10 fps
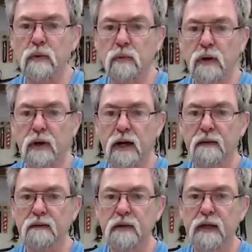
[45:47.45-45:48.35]
but where I
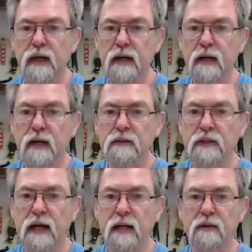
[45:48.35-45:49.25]
have the cutout
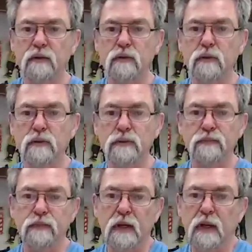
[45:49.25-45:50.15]
to hang the tools,
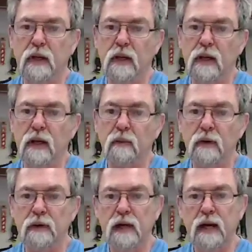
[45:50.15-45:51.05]

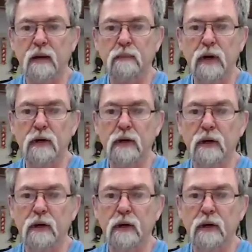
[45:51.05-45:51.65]
one of the cutout broke.